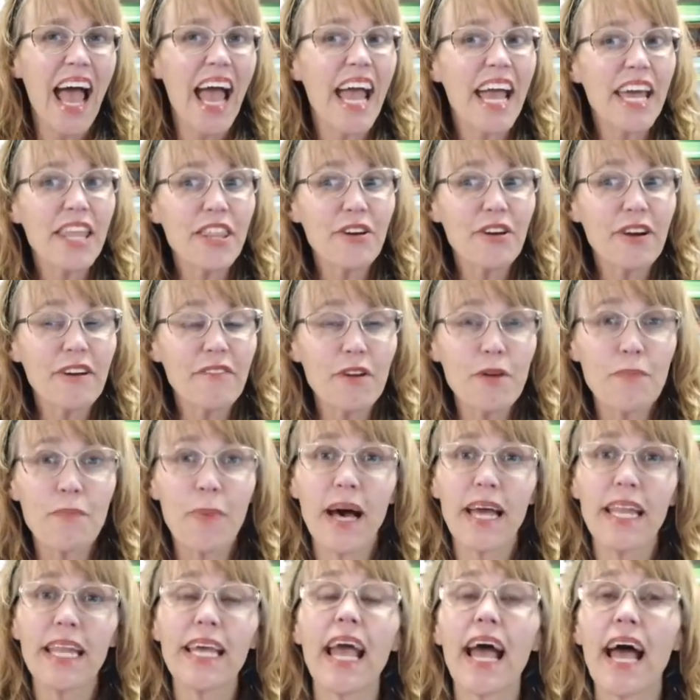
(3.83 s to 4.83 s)
Hey there
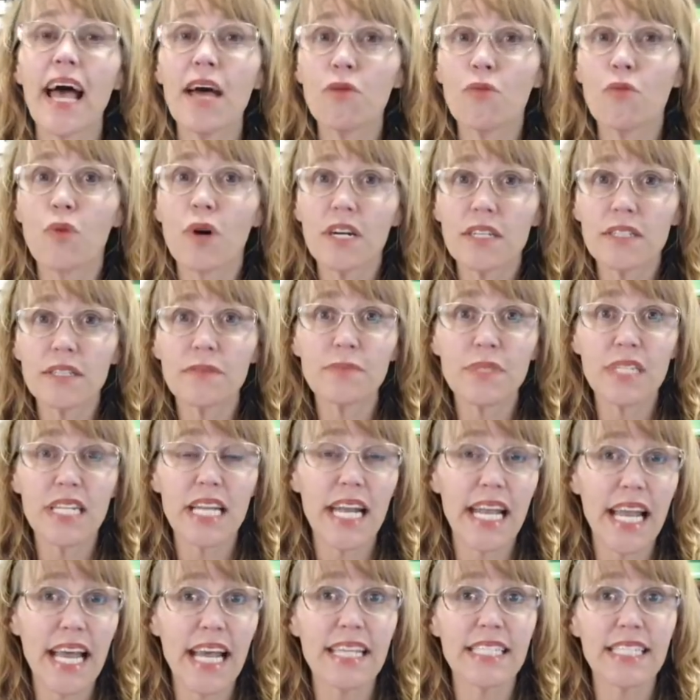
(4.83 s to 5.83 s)
everybody, and welcome to
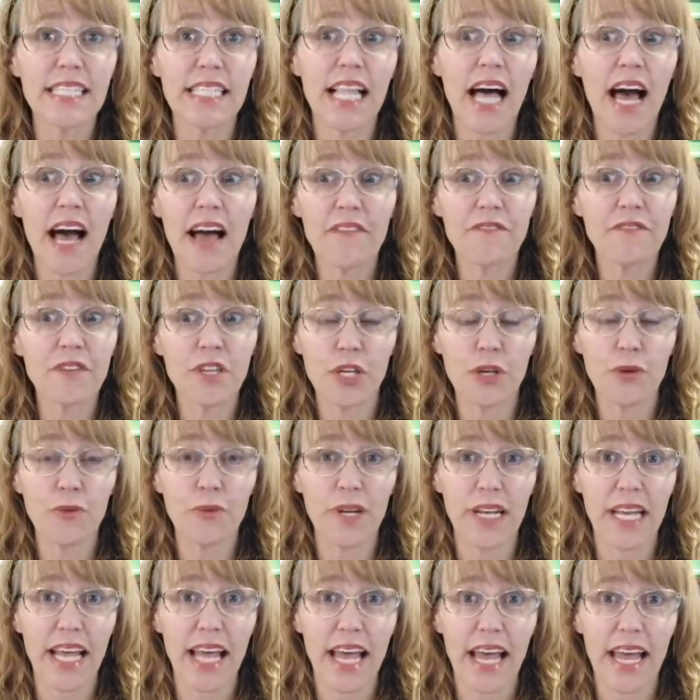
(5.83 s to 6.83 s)
today's live Q
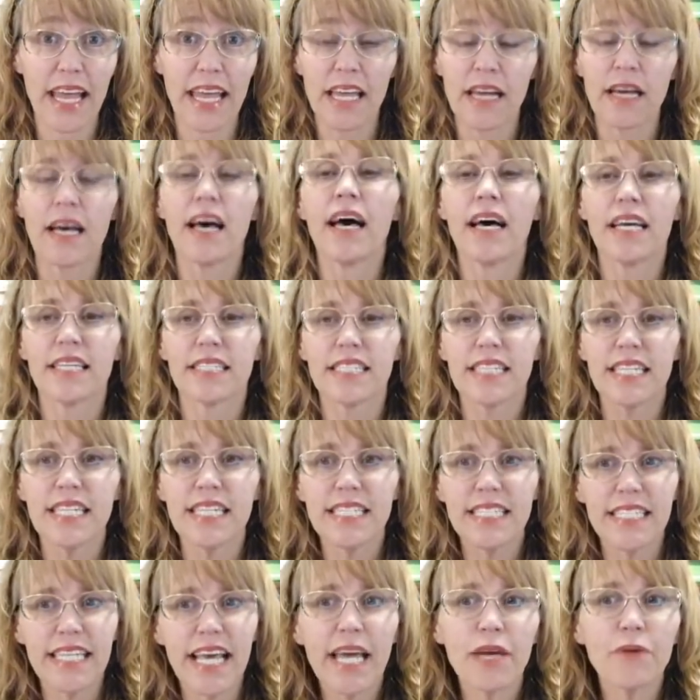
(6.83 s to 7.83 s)
and A.
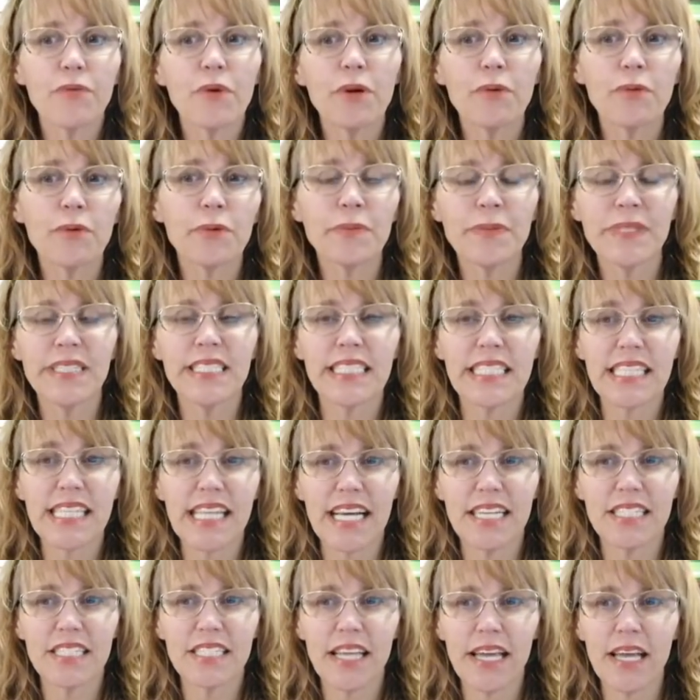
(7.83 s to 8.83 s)
Today we will be
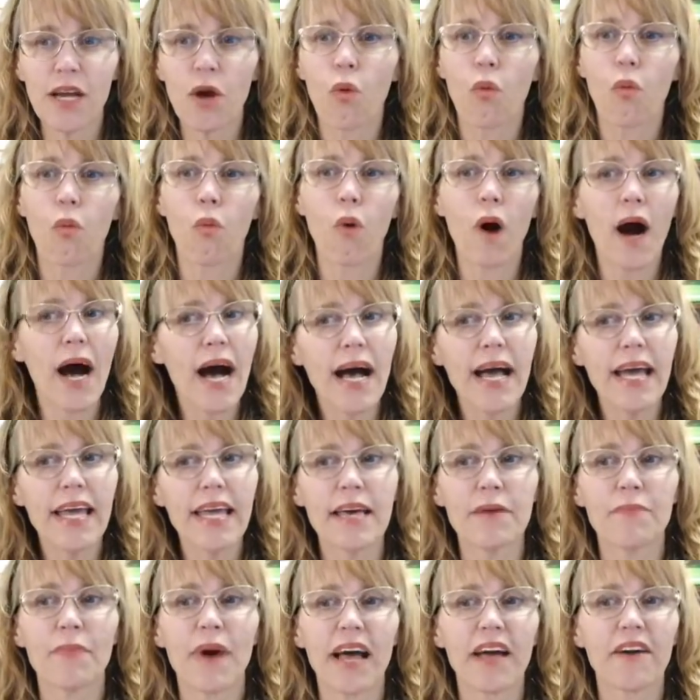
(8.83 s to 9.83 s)
discussing why
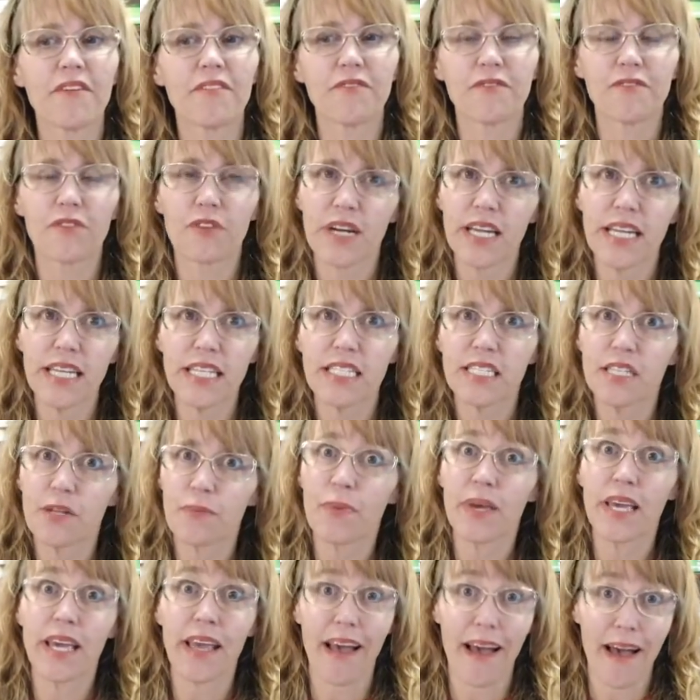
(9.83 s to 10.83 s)
am I afraid to
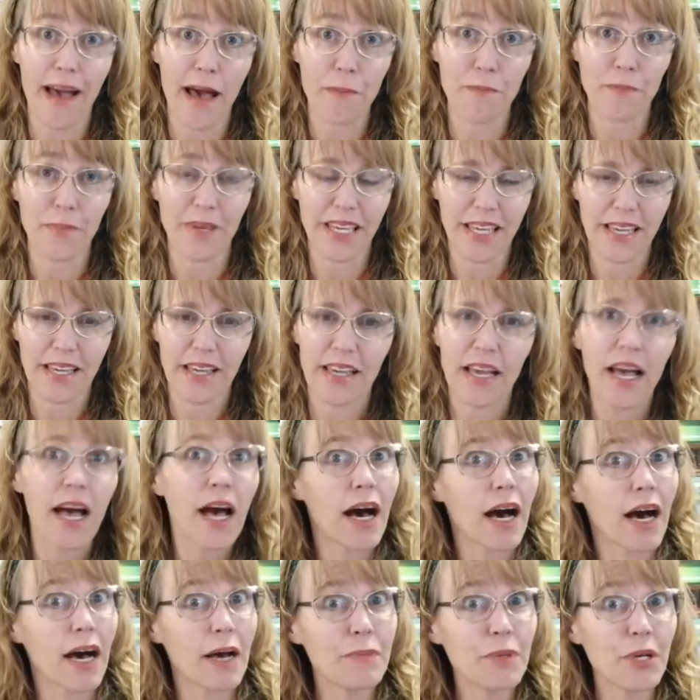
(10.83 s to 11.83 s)
be happy?
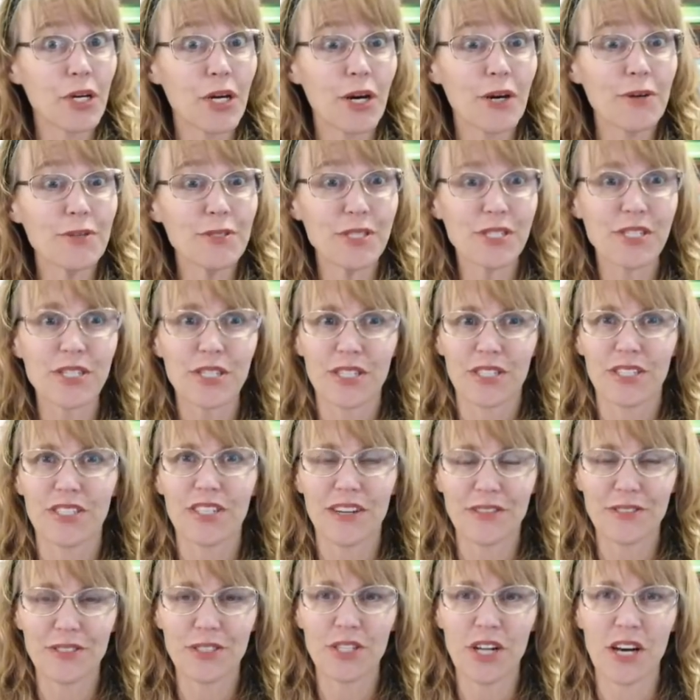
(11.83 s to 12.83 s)
I'm your host,
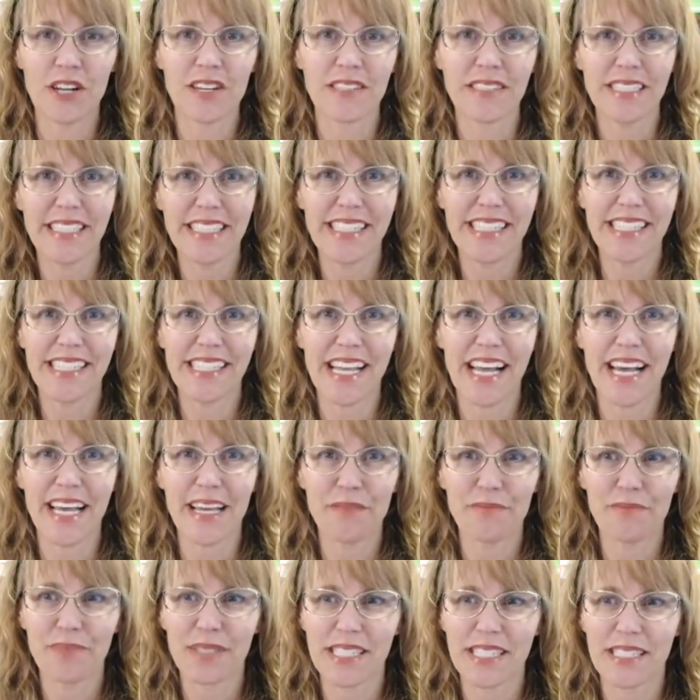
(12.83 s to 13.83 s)
Doctor Dawn-Elise
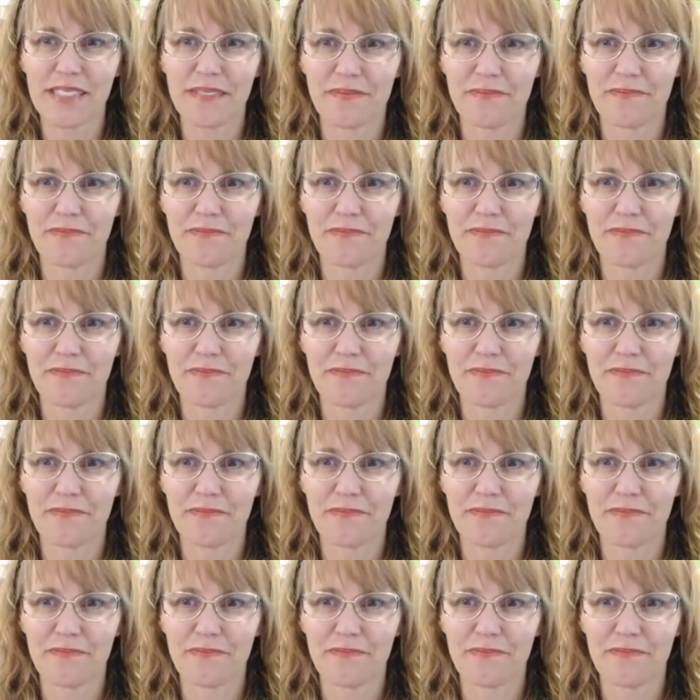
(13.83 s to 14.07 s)
Snipes.